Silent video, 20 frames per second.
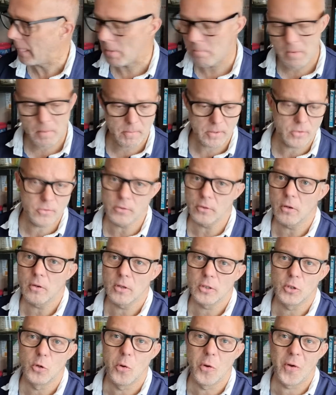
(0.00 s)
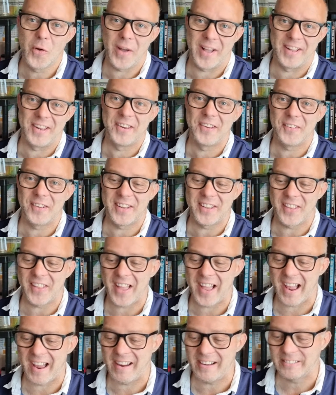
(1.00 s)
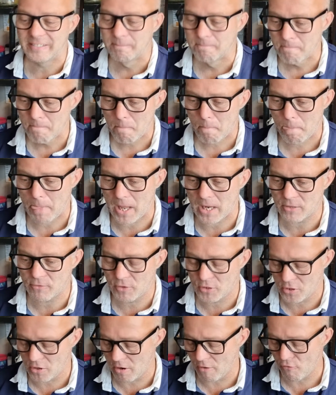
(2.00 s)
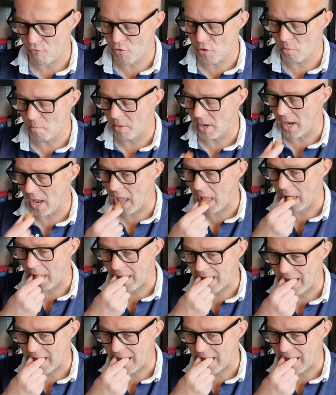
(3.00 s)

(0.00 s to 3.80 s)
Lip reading: Maybe it doesn't go as well with that. That's for sure, fruit beer.